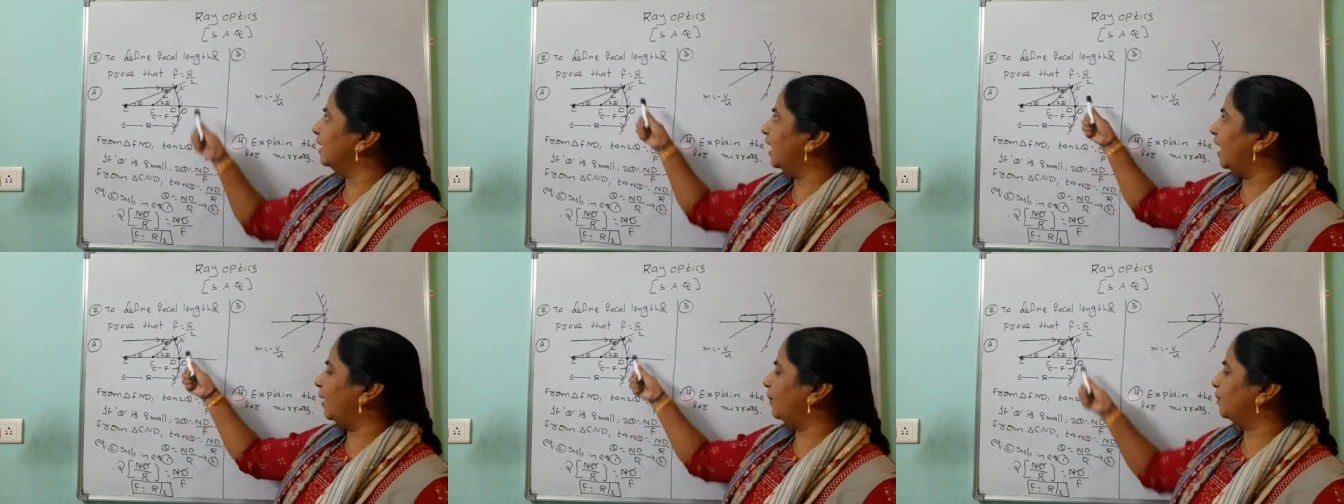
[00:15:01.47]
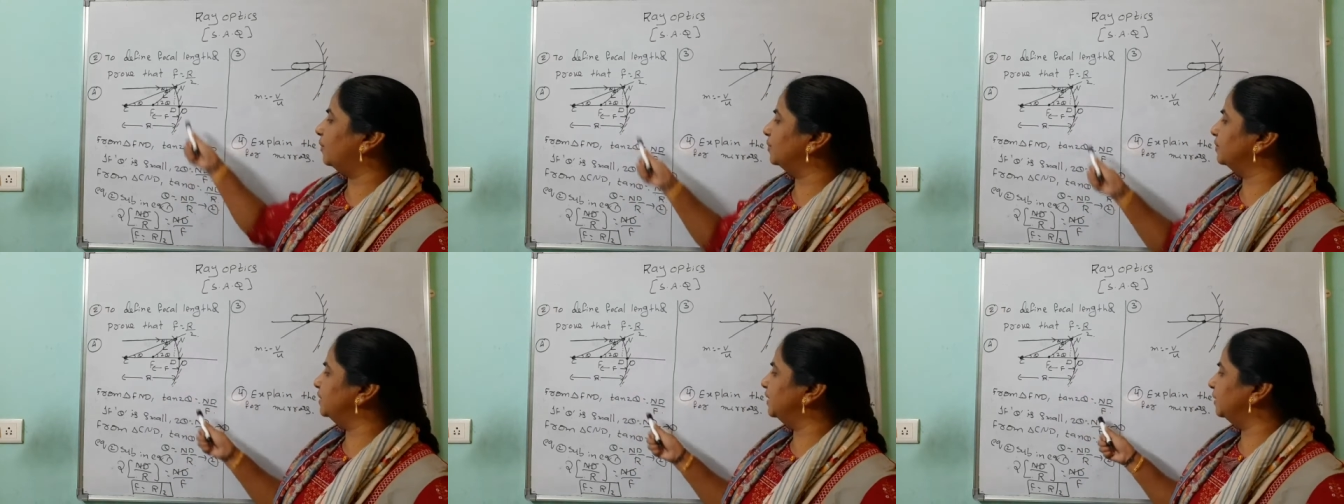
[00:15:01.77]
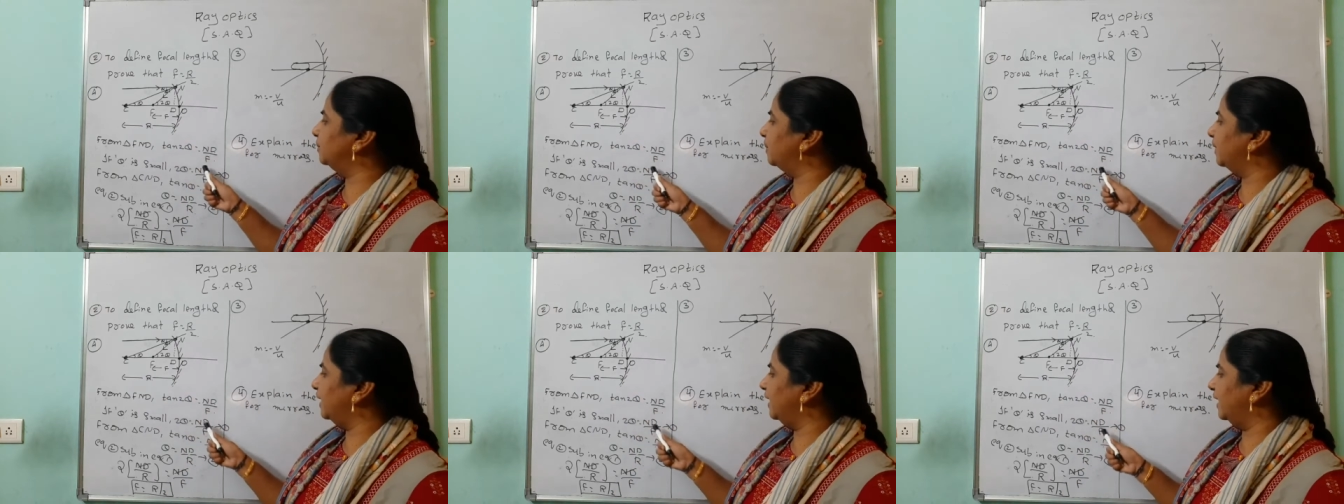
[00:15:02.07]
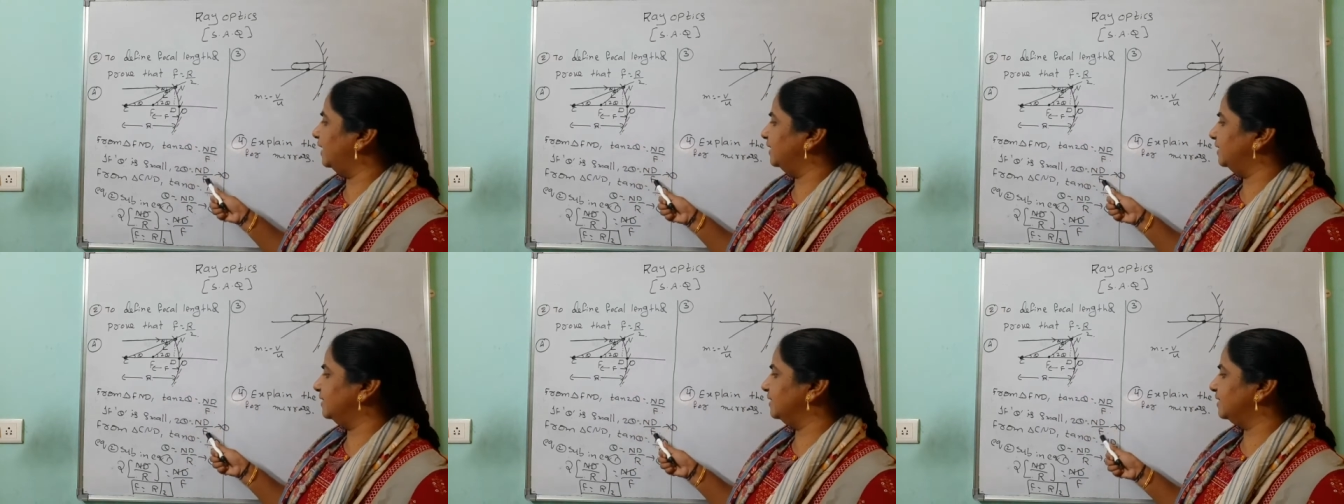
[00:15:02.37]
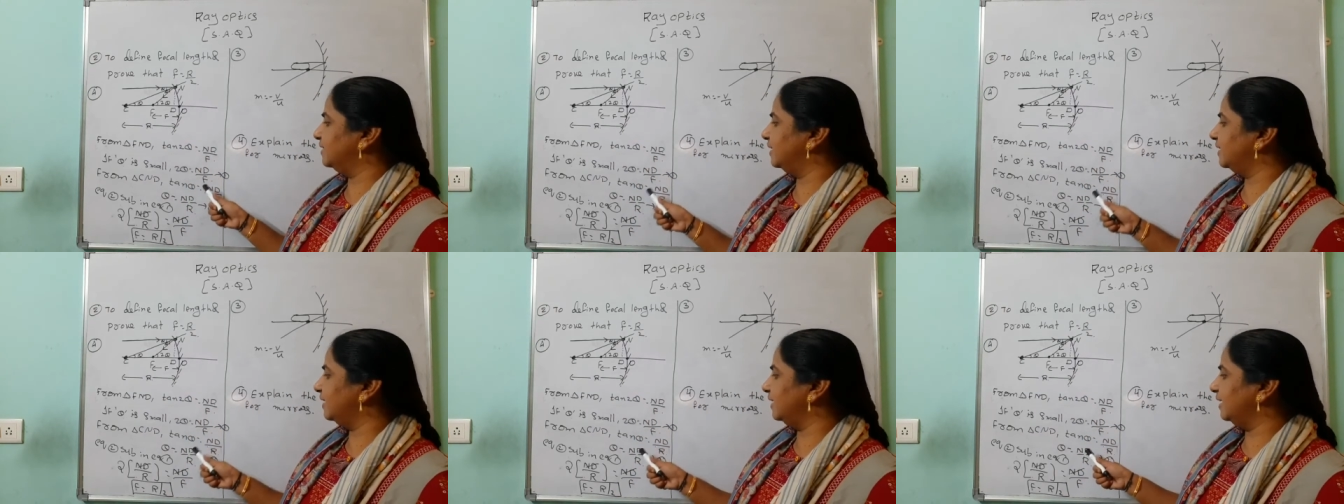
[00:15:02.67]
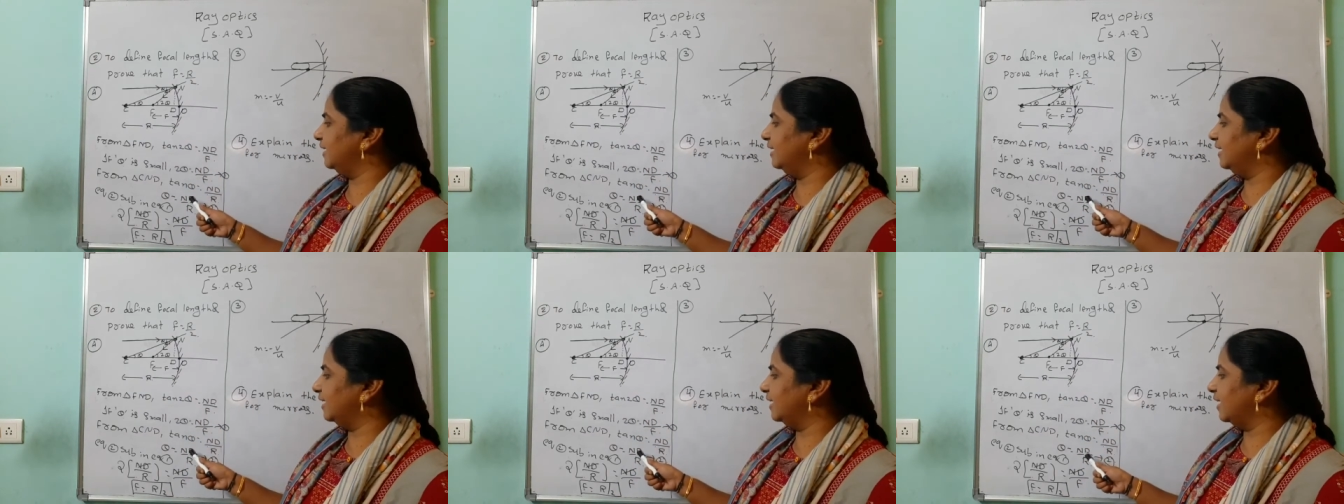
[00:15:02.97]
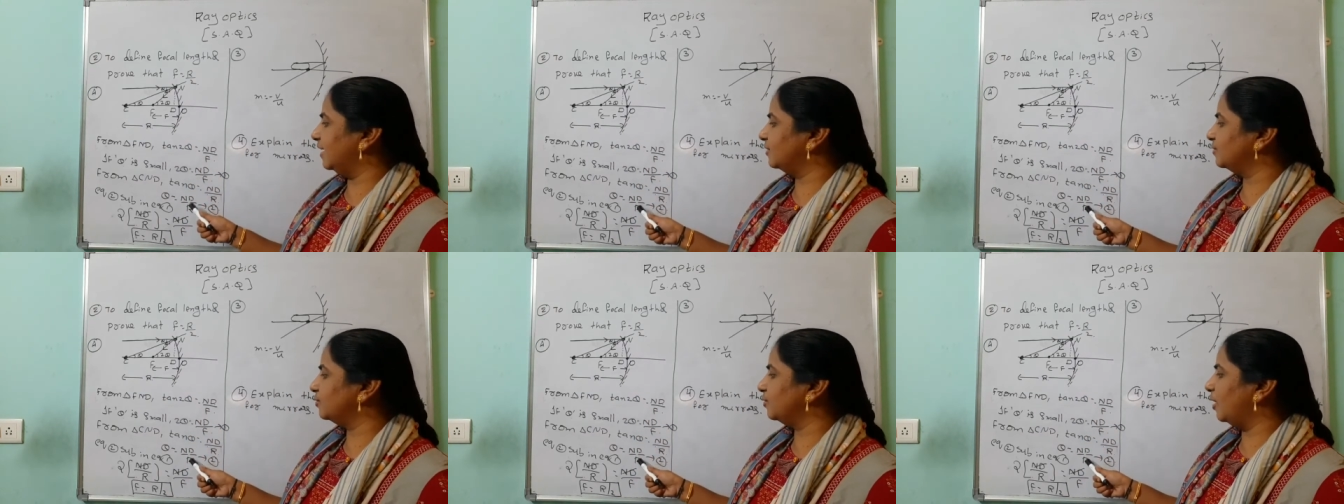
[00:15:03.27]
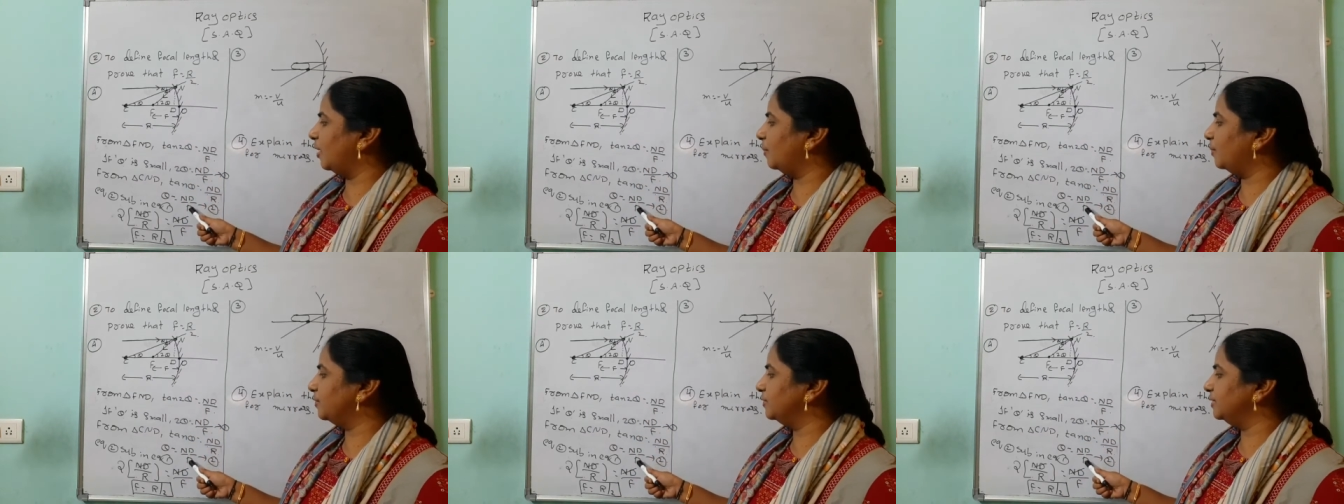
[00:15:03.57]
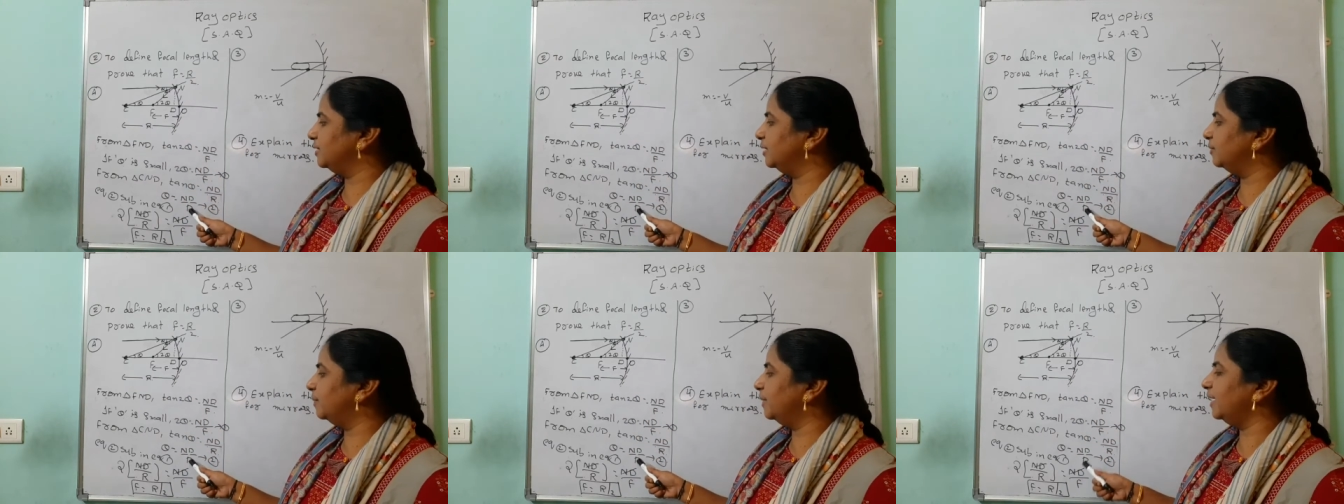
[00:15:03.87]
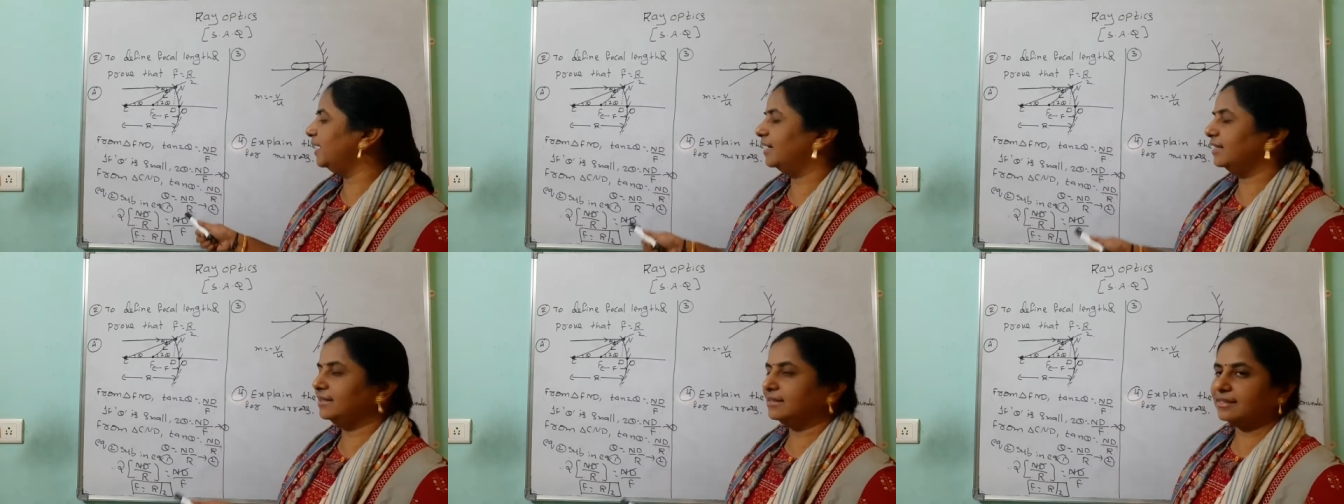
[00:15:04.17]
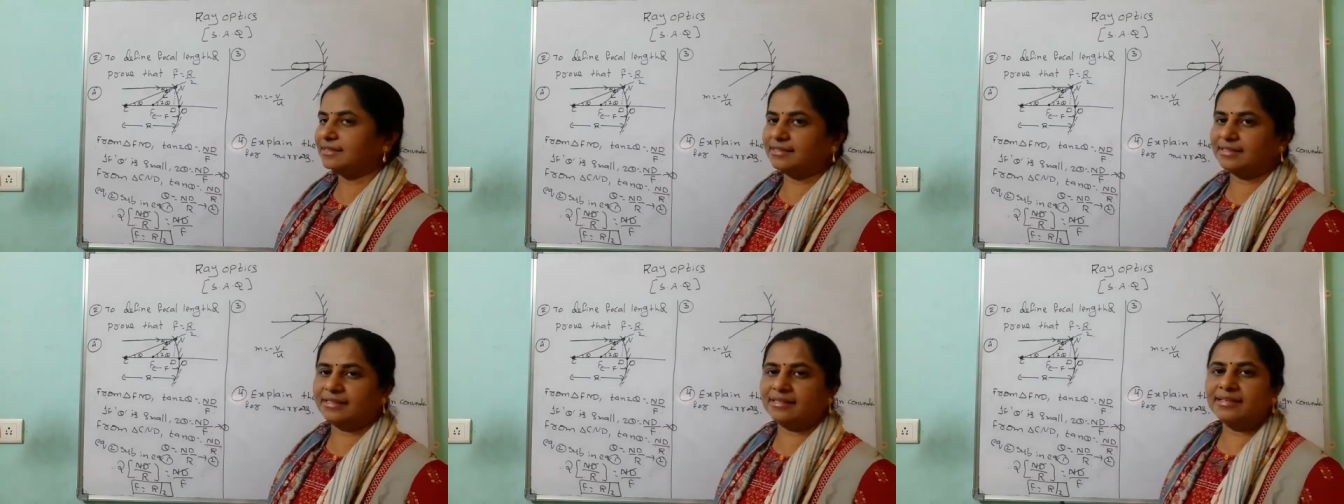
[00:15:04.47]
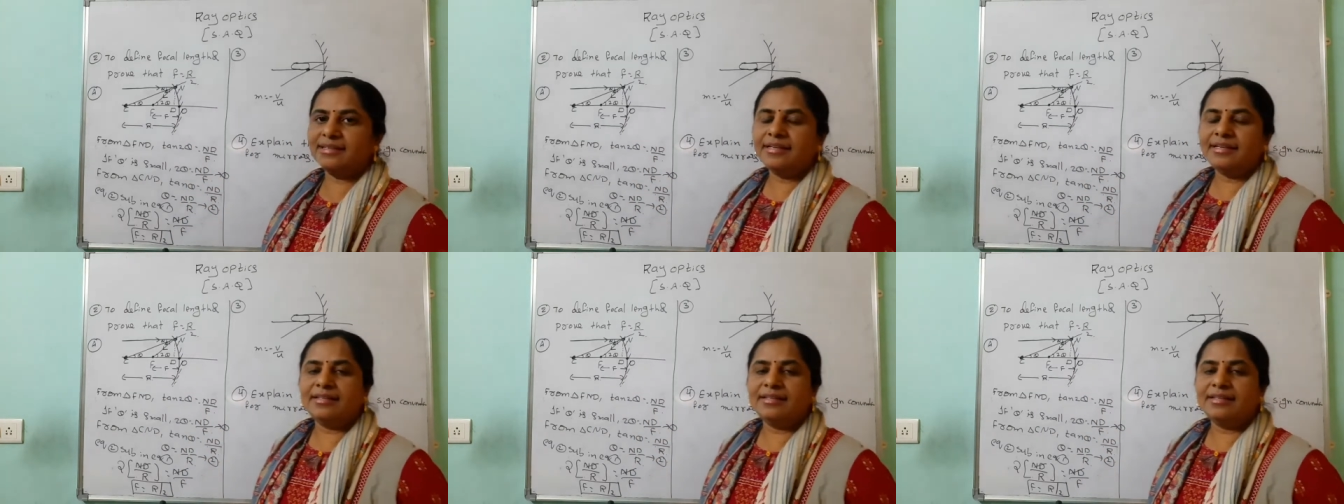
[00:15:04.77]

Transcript: opposite by adjacent. Here also opposite by adjacent.